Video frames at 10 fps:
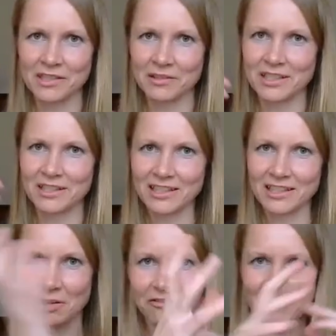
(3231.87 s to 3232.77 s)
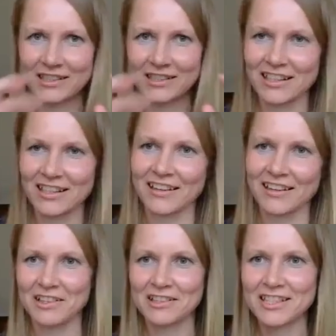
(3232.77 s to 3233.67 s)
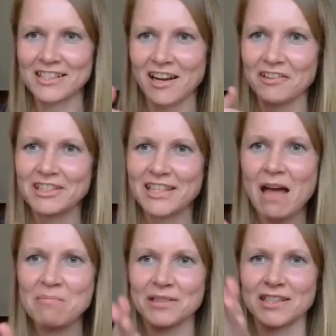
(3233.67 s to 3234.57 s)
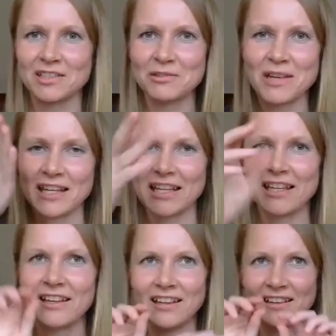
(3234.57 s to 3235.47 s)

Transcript: So it all feels like you can just kind of tap into any